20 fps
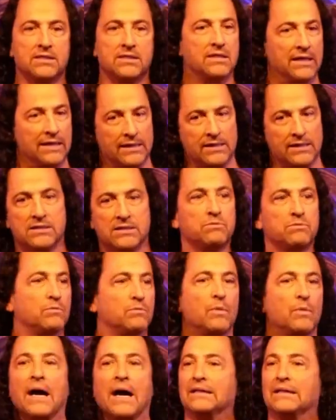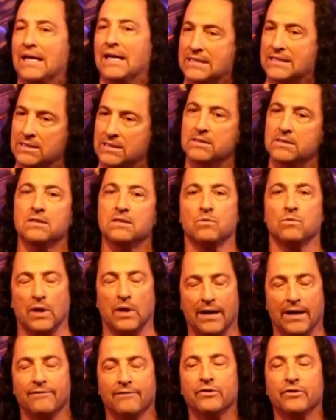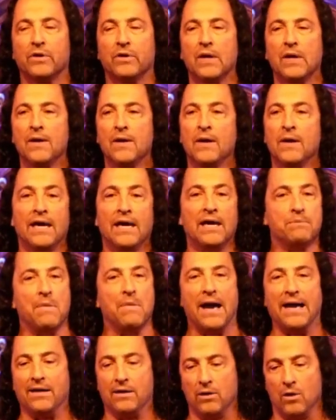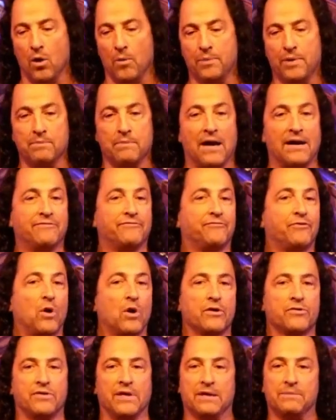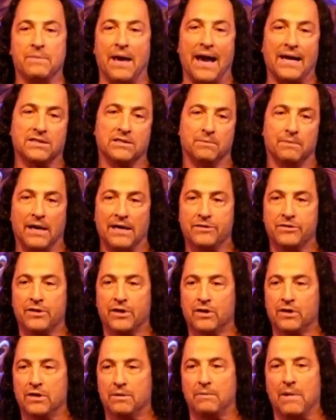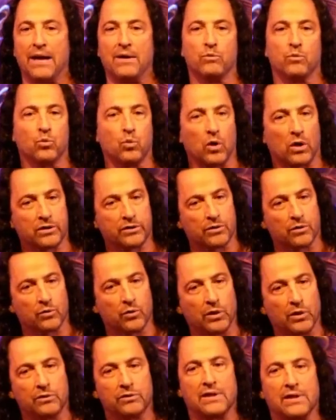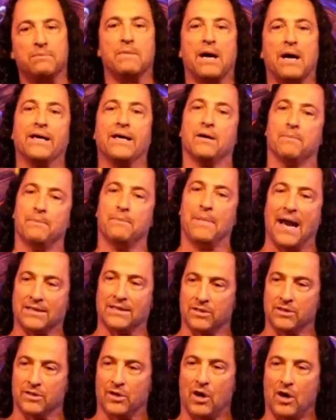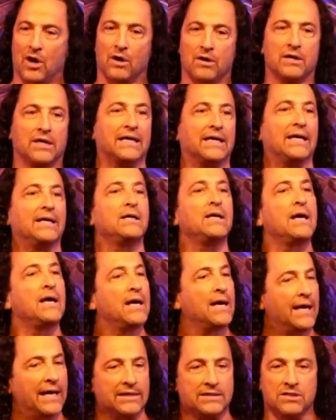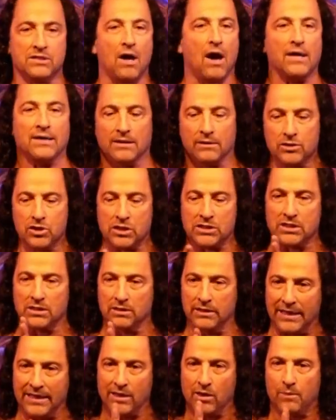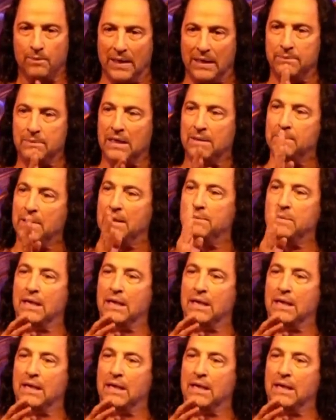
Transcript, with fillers: things and my lessons and whatever. It might open my fourth and back to my third. It might work the root, then might come back to the heart again. It's not just linear, bing, bing, bing,